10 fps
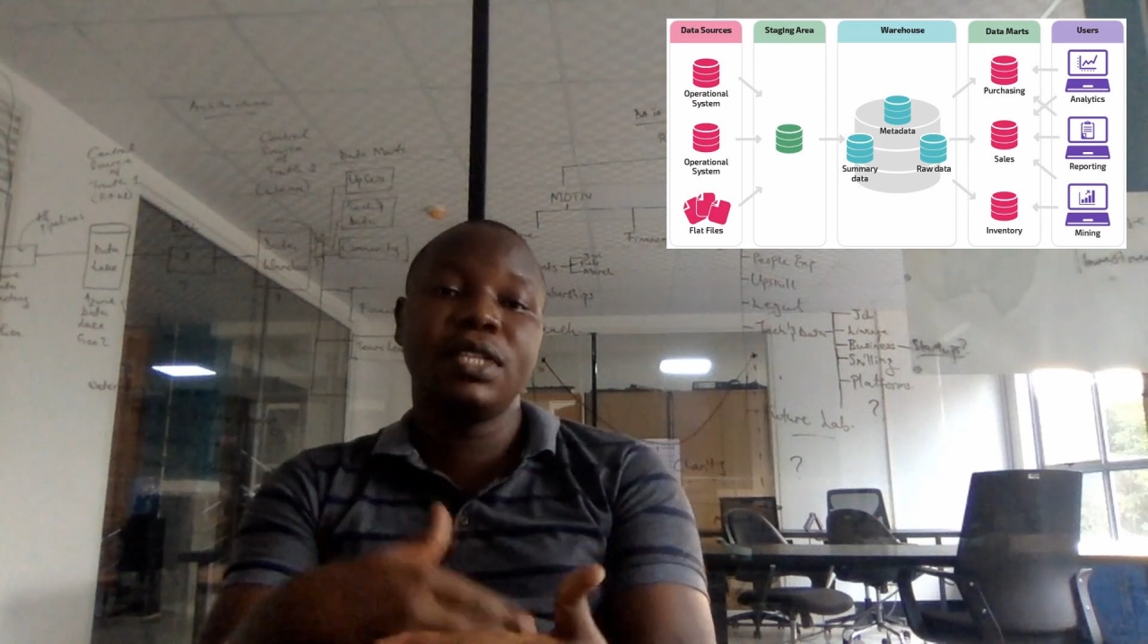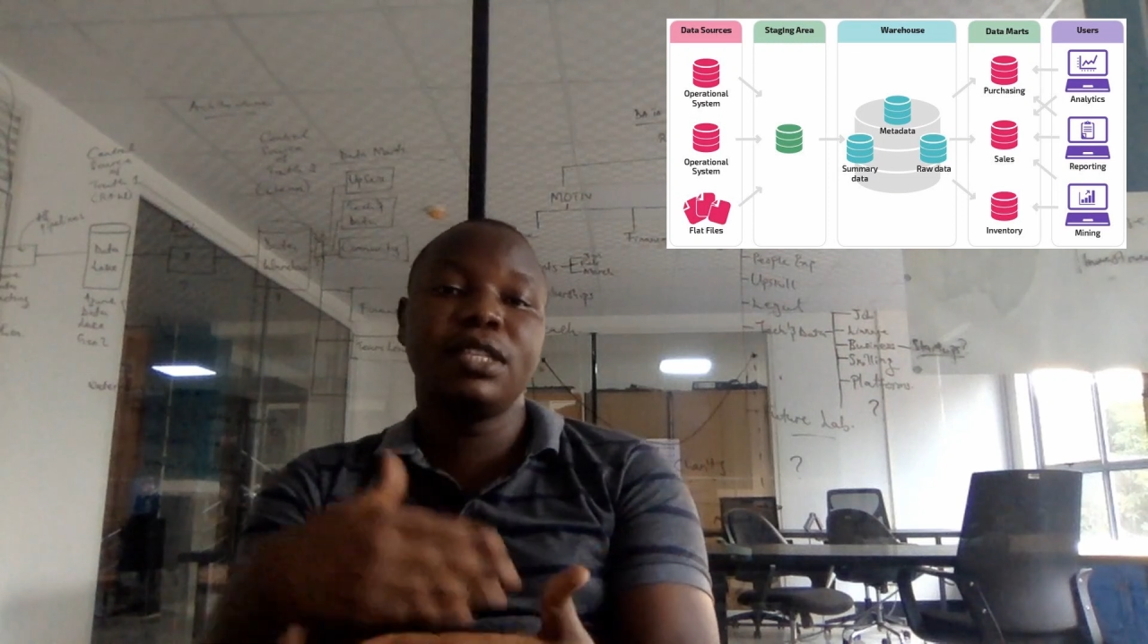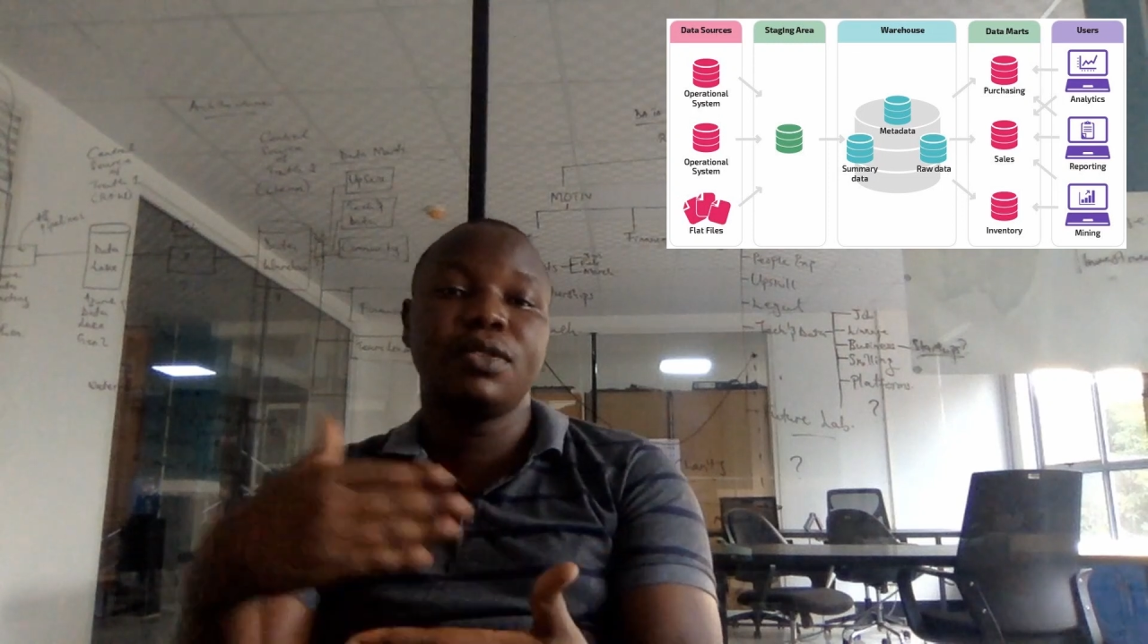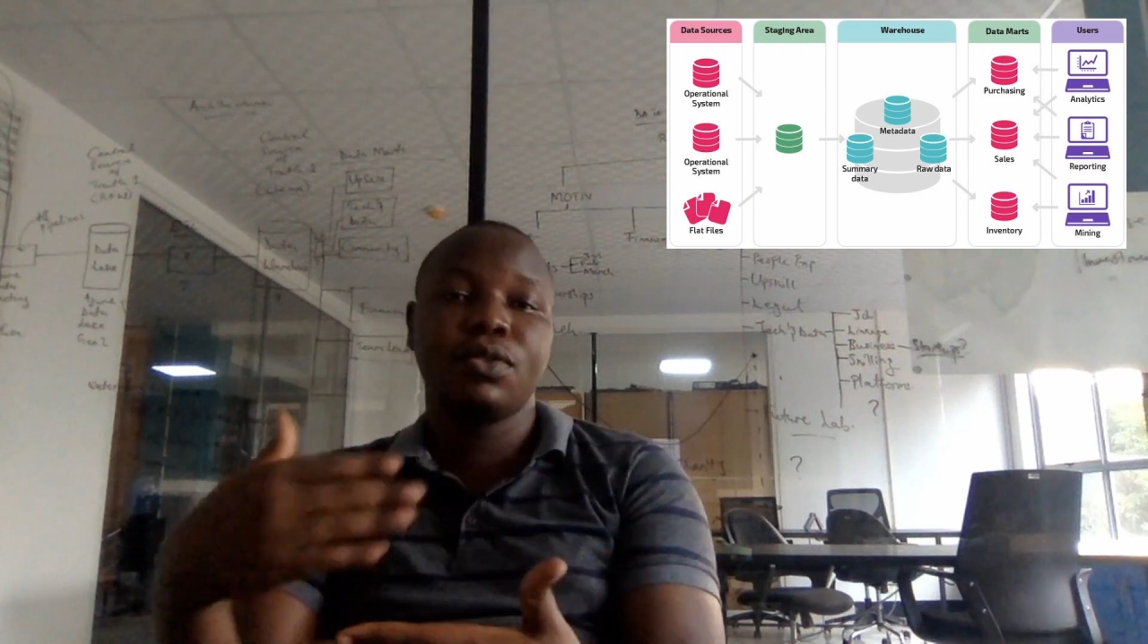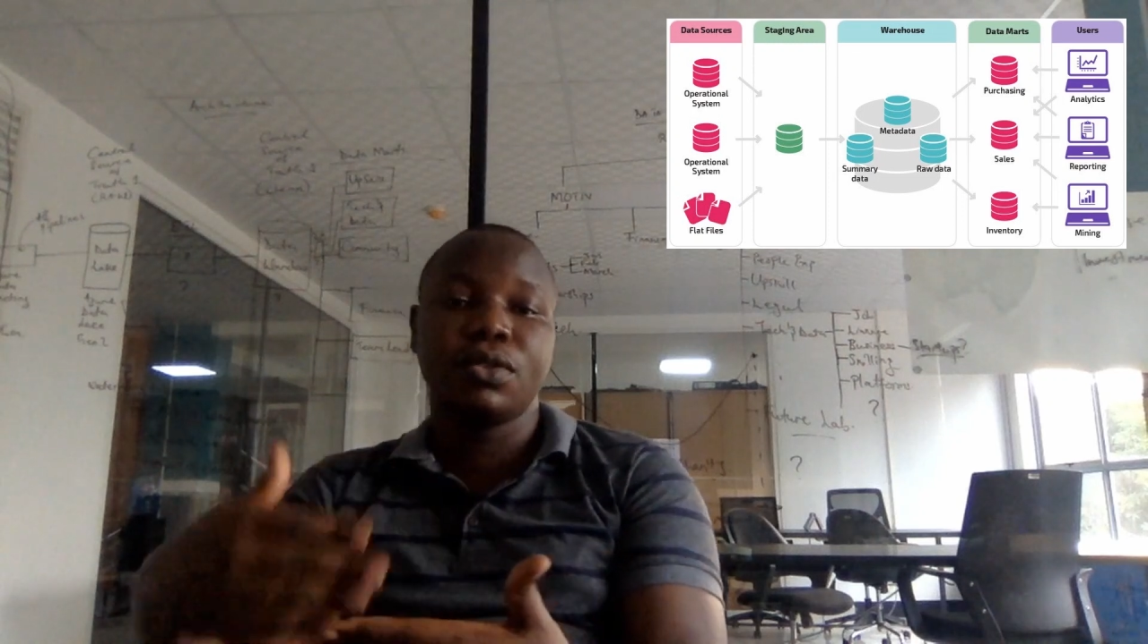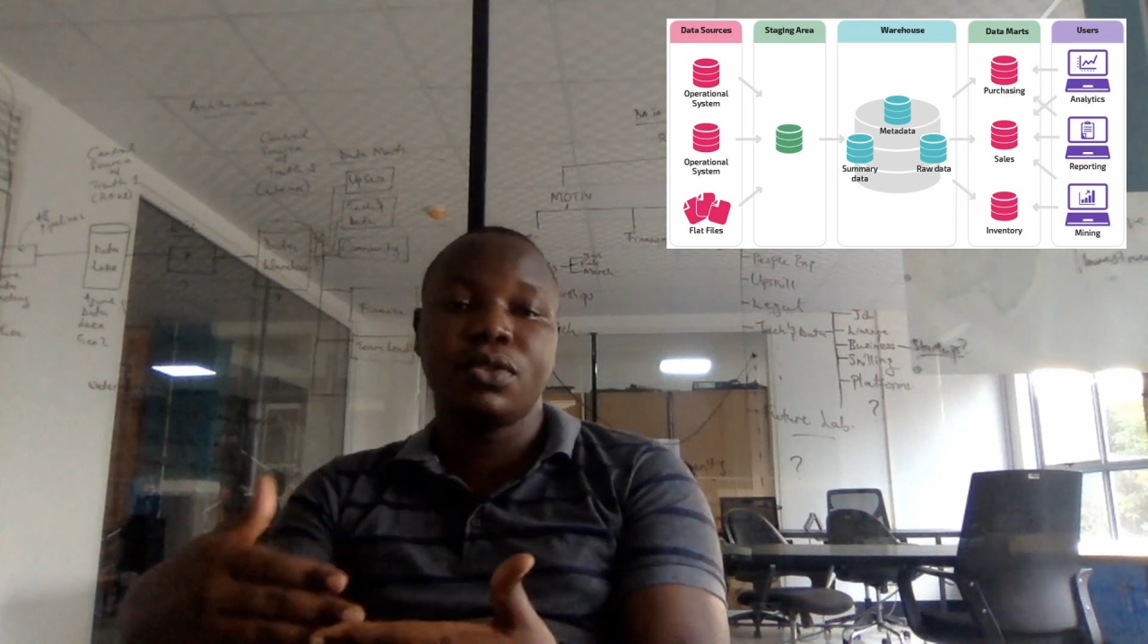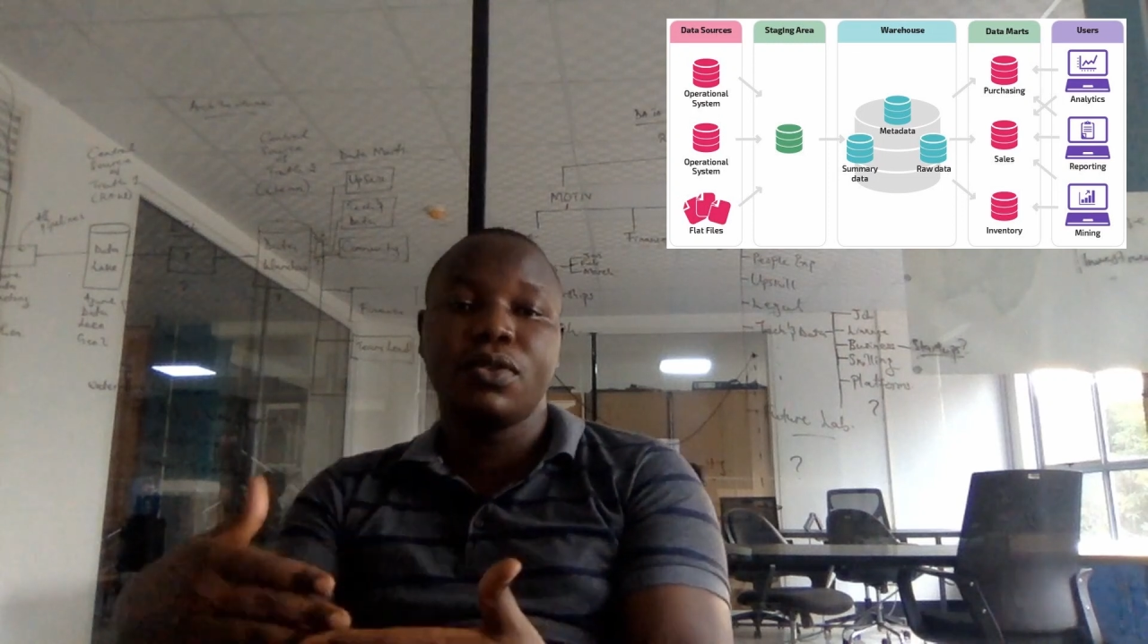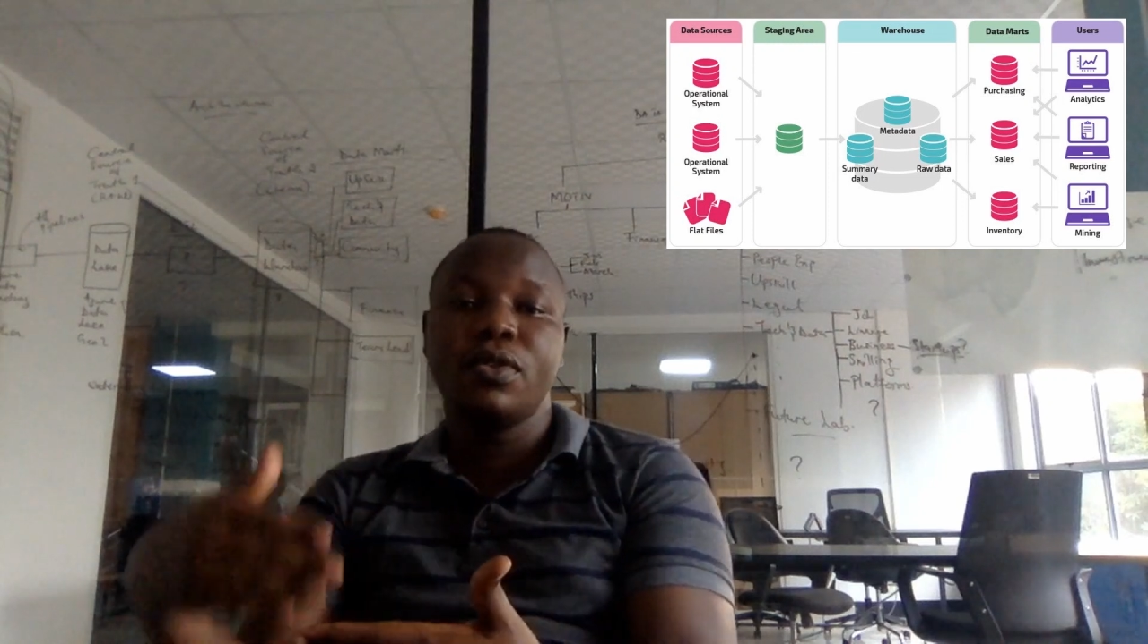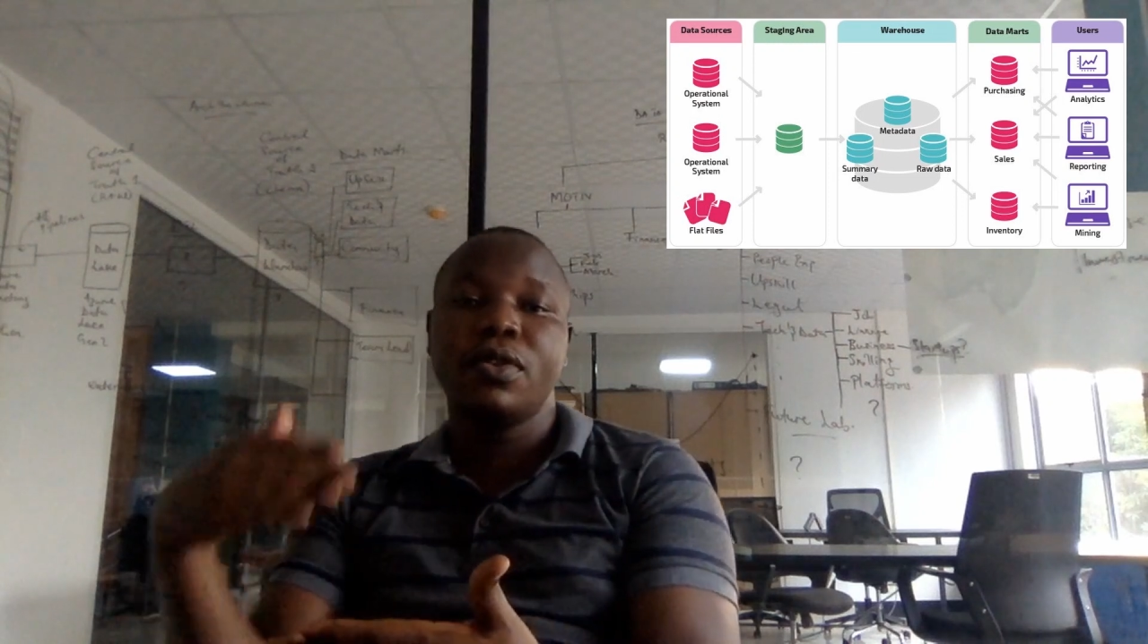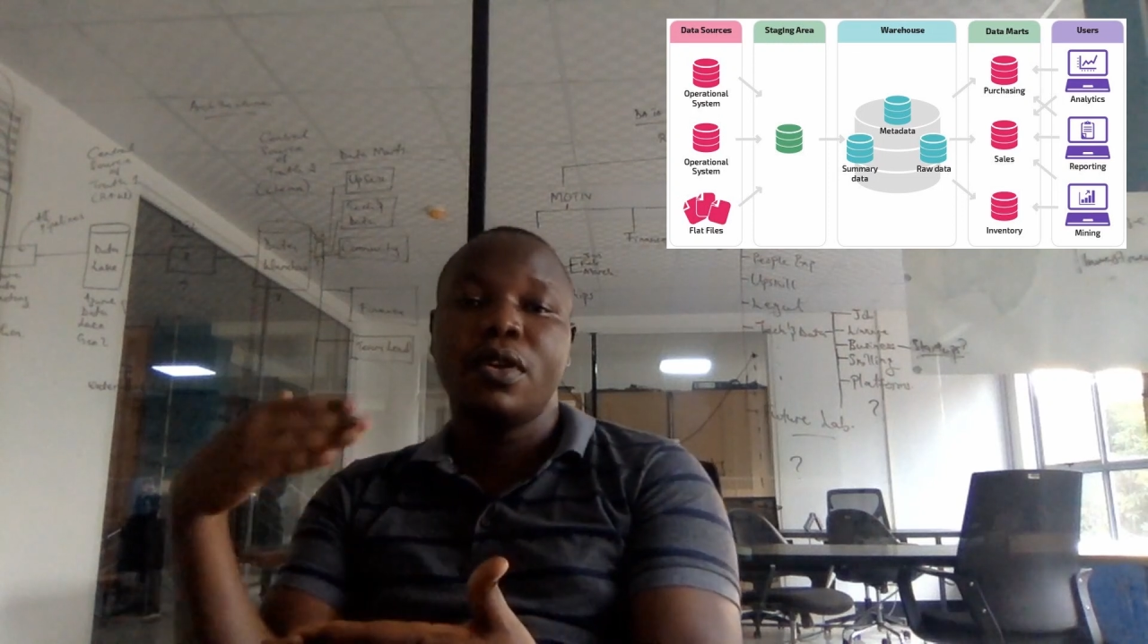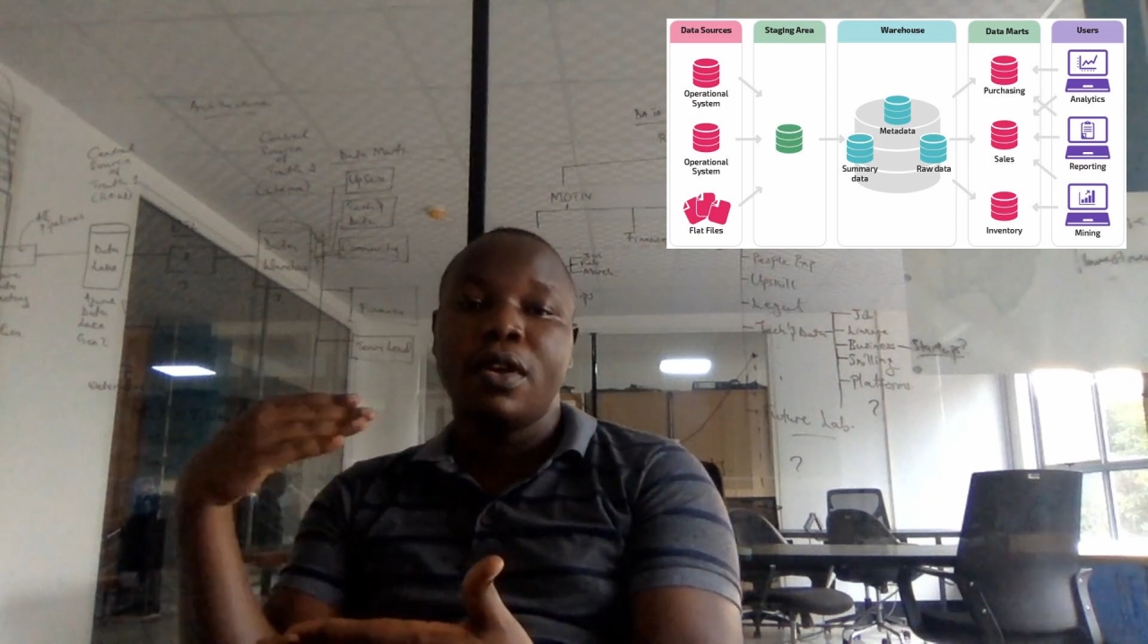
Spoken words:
it to do